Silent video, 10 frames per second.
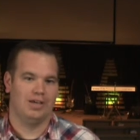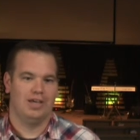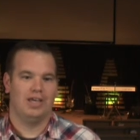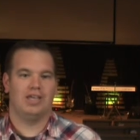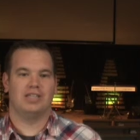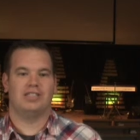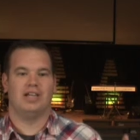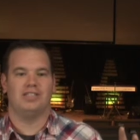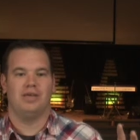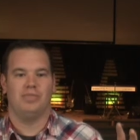He has
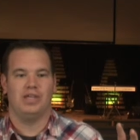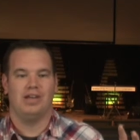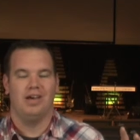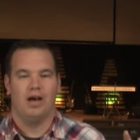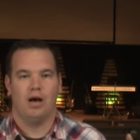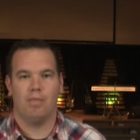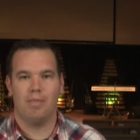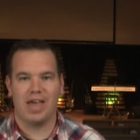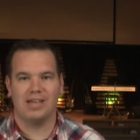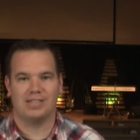done something
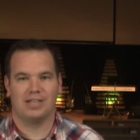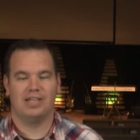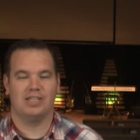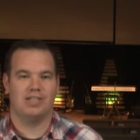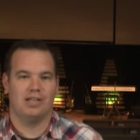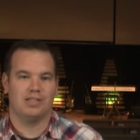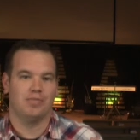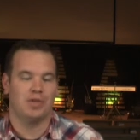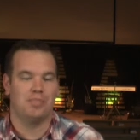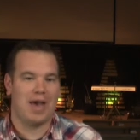amazing. He has done
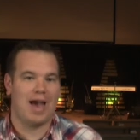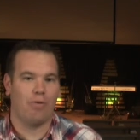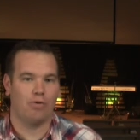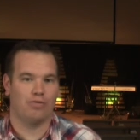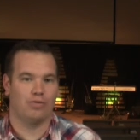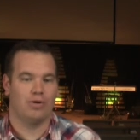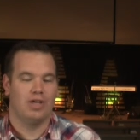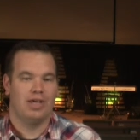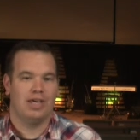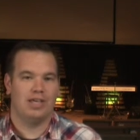something powerful.
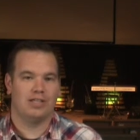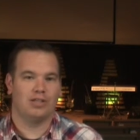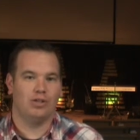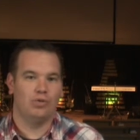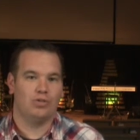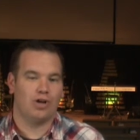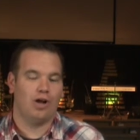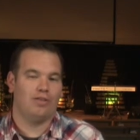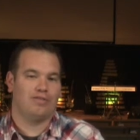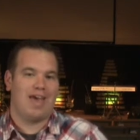He has loosed
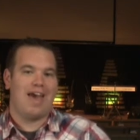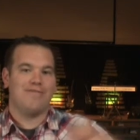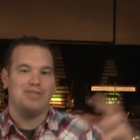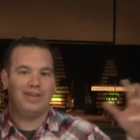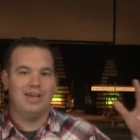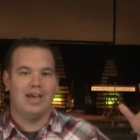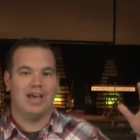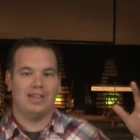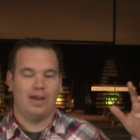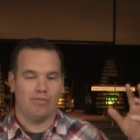all of heaven,
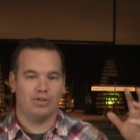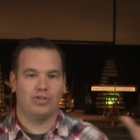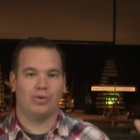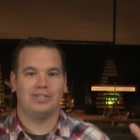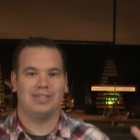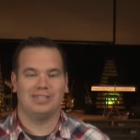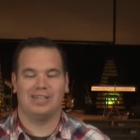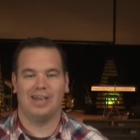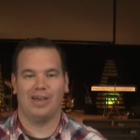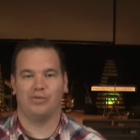and they are rejoicing
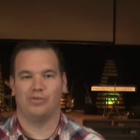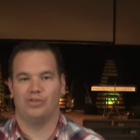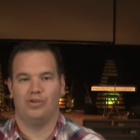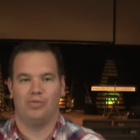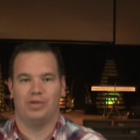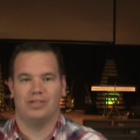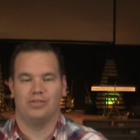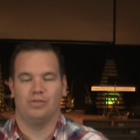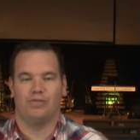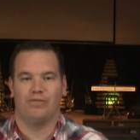together with you because
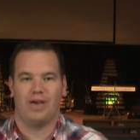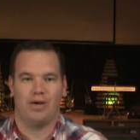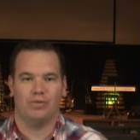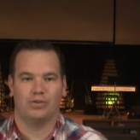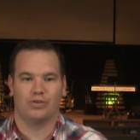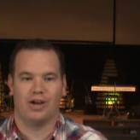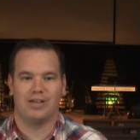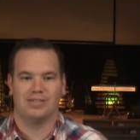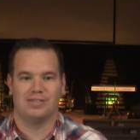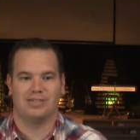you have found
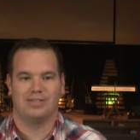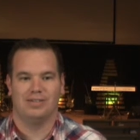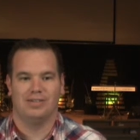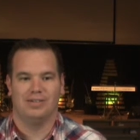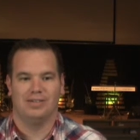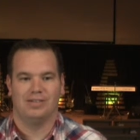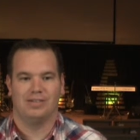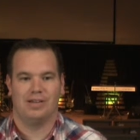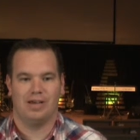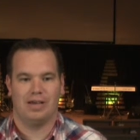Christ
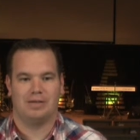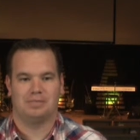today.